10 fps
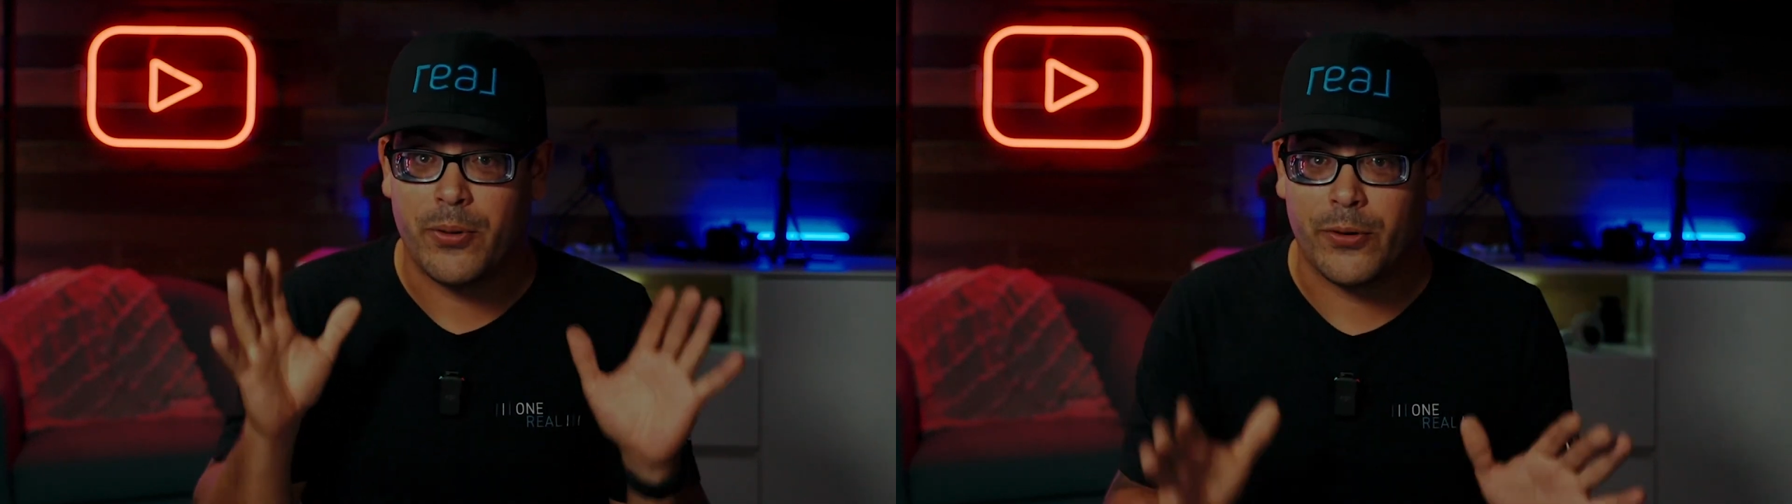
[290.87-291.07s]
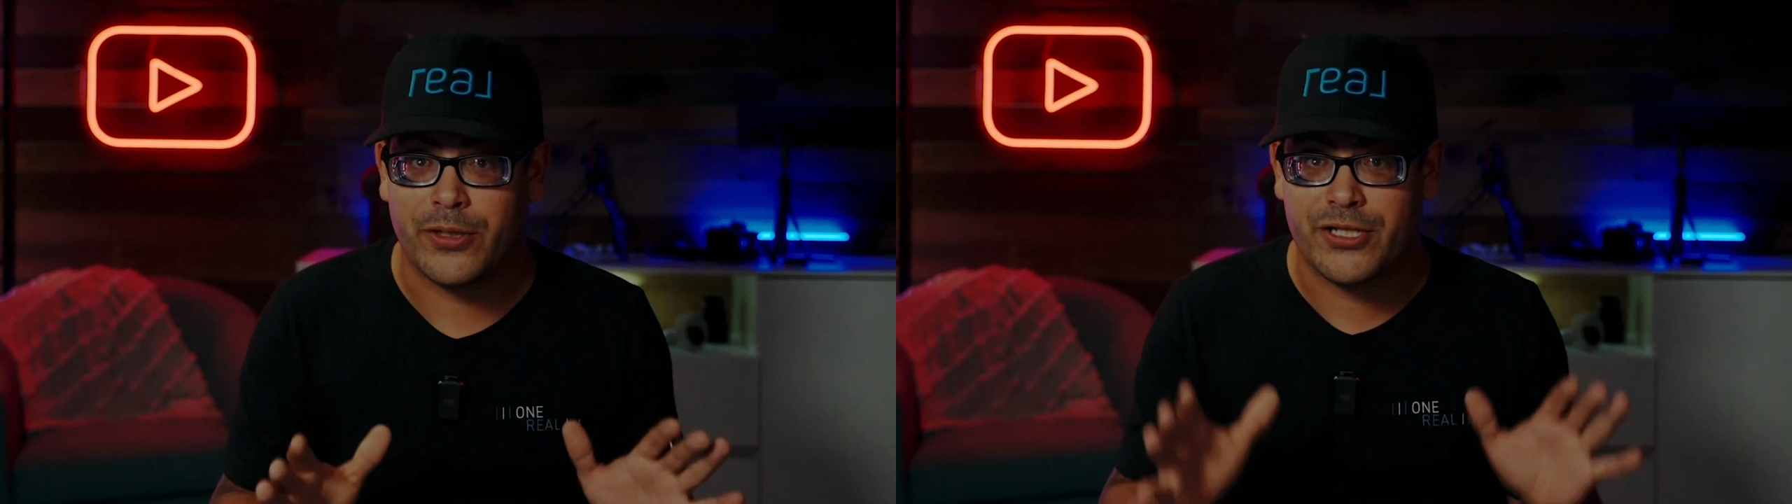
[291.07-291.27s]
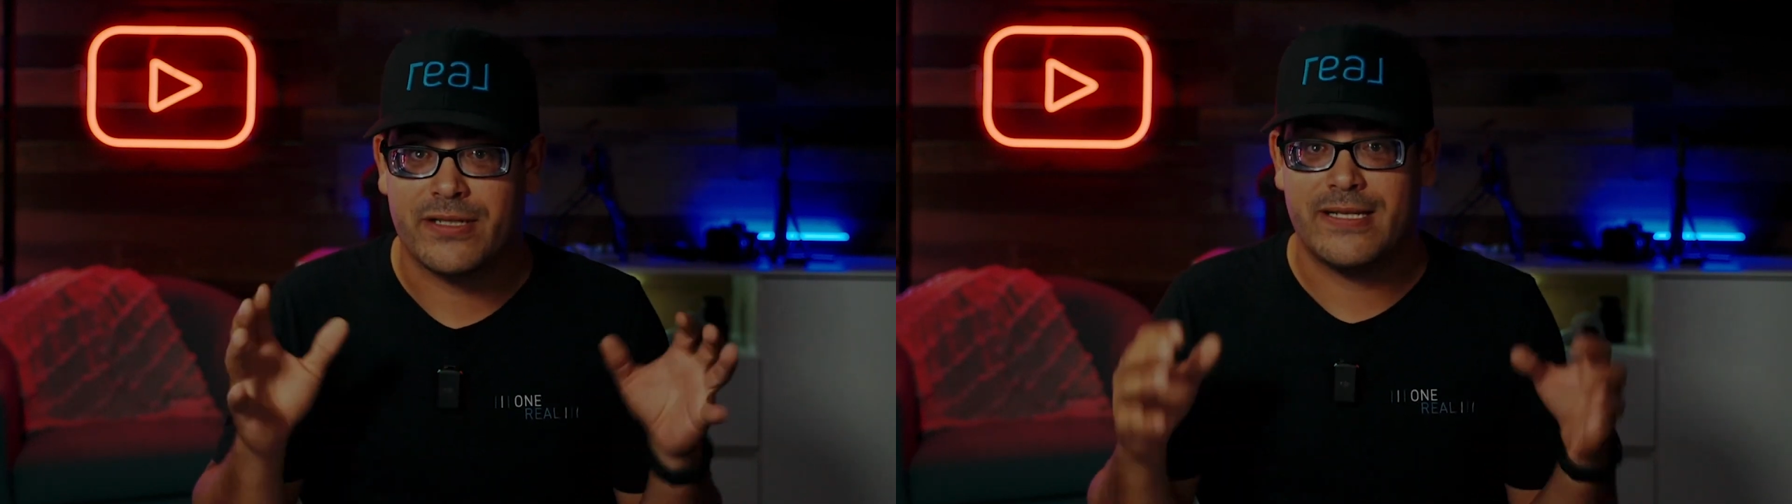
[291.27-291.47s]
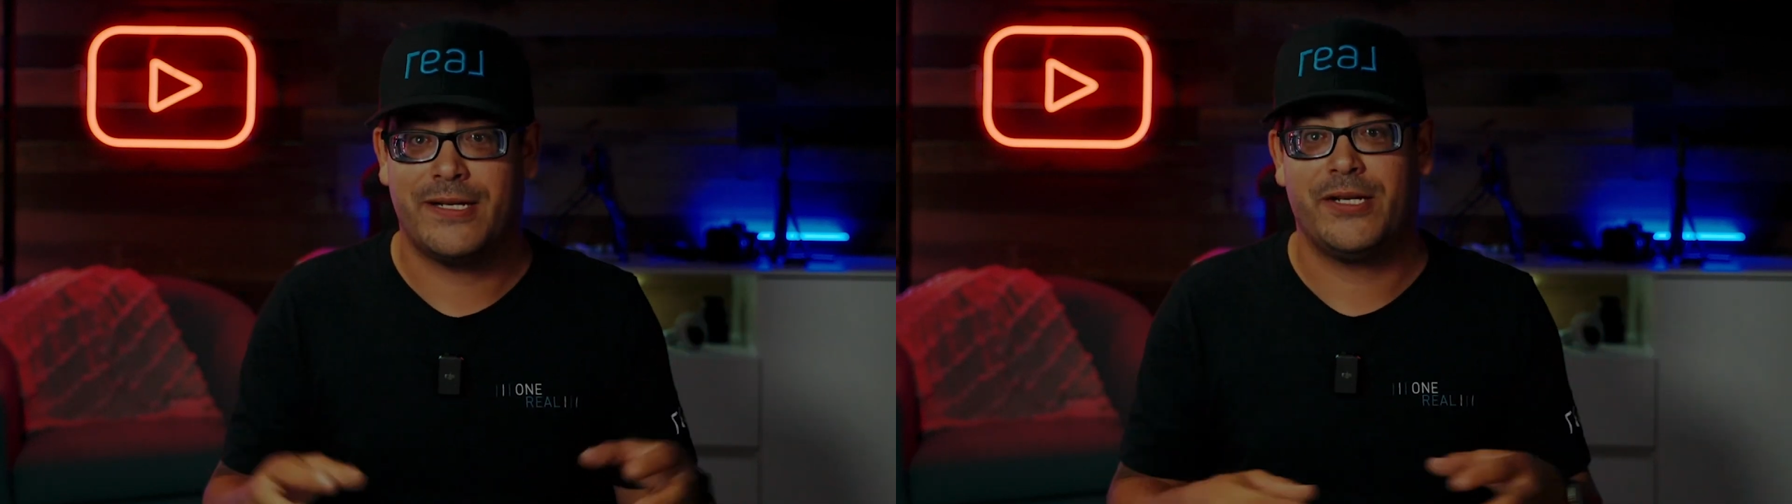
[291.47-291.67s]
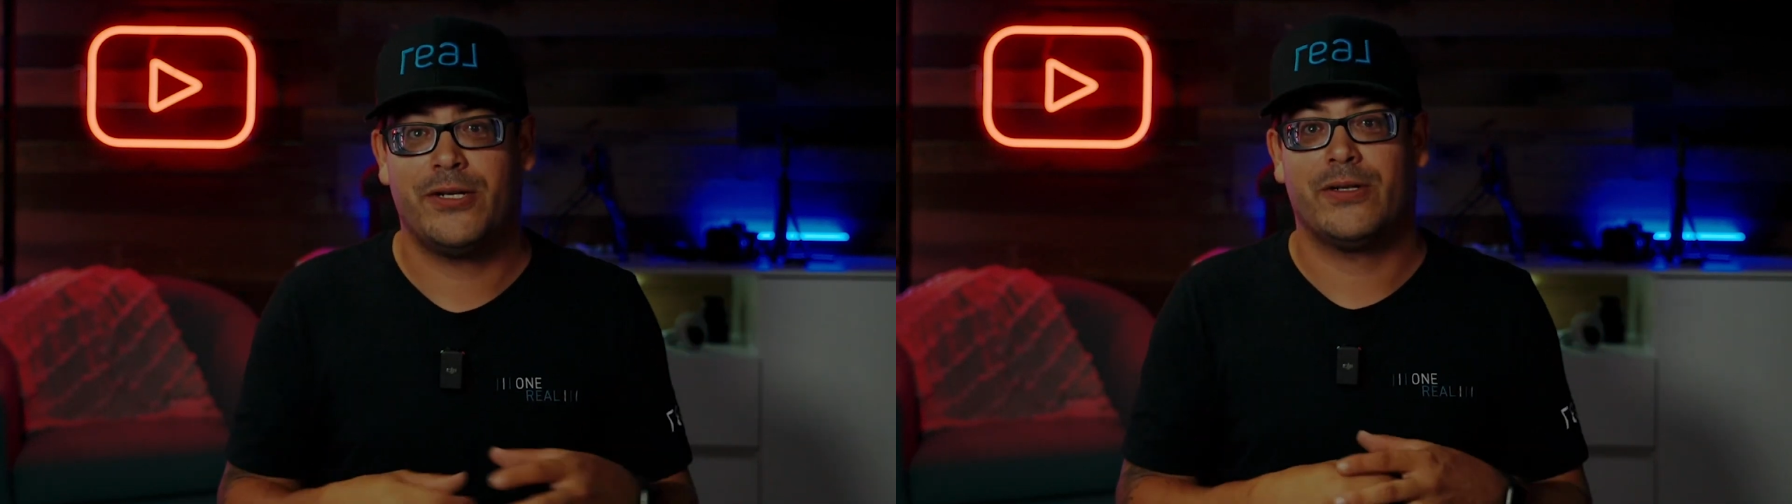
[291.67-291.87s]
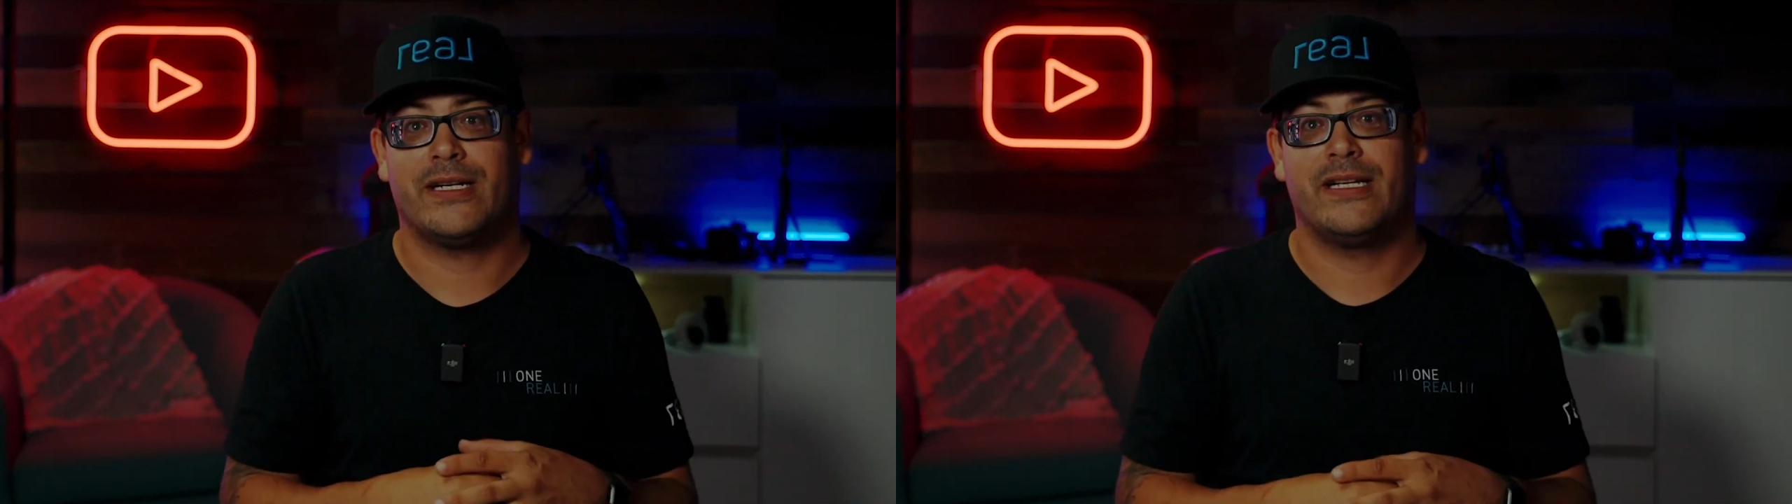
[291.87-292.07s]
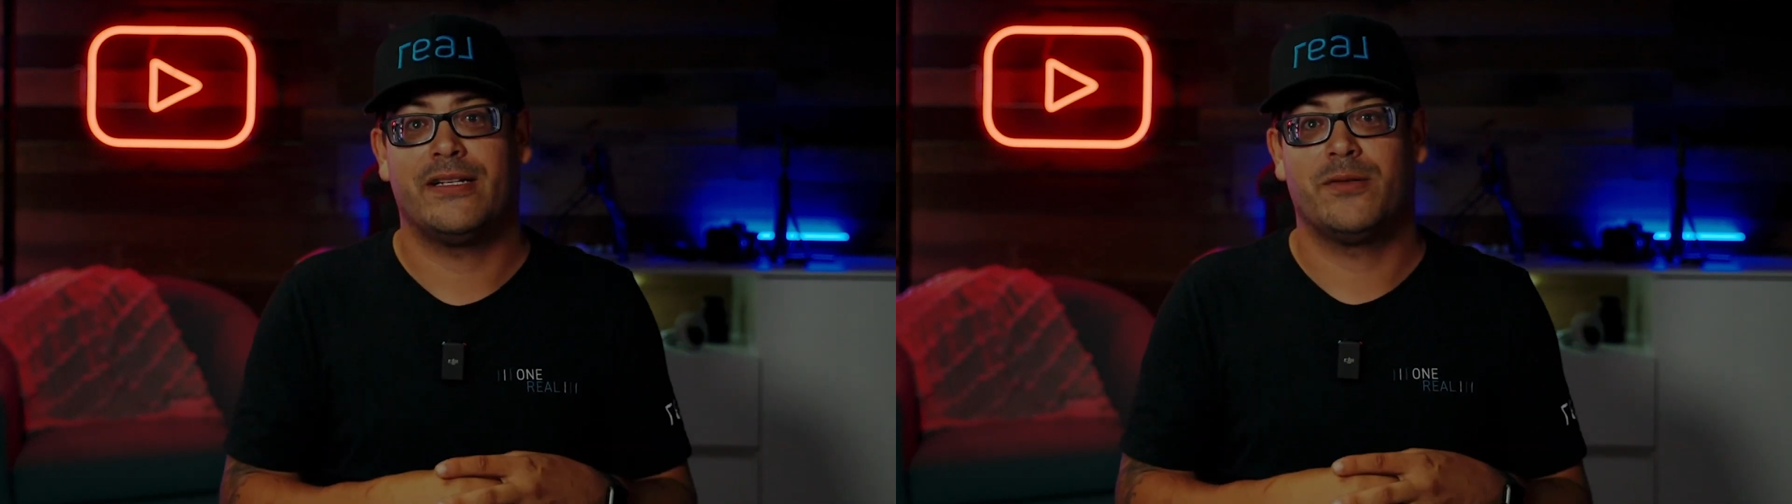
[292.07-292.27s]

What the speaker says: purchase here in